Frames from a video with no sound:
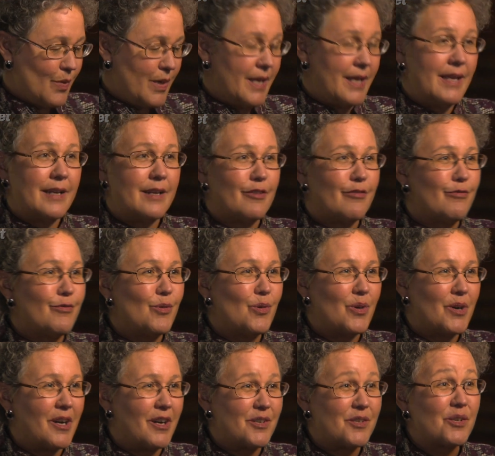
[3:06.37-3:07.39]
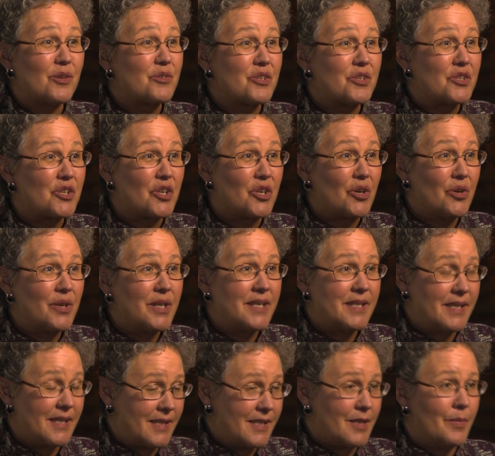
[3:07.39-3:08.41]
We can't afford our Social Security
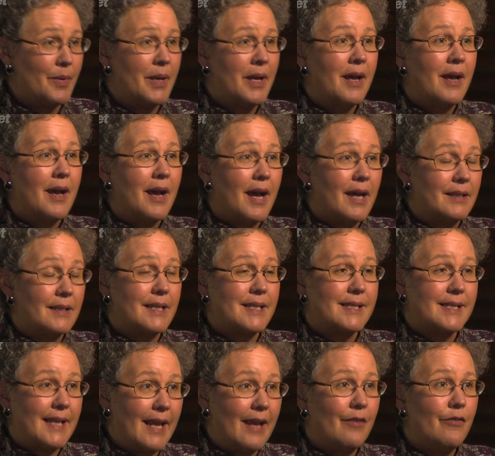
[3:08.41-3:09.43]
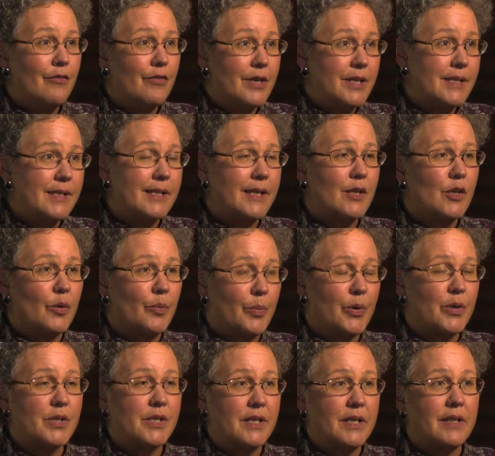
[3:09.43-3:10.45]
system unless every single
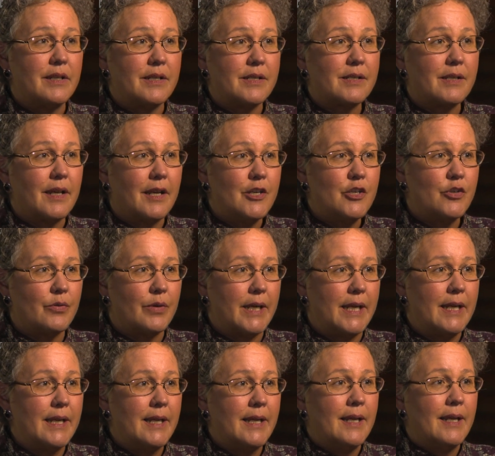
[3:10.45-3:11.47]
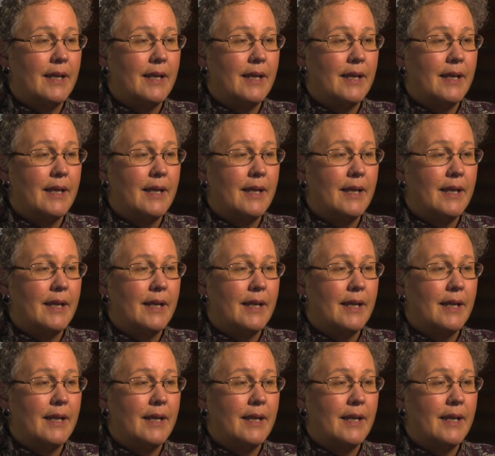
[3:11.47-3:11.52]
person in this country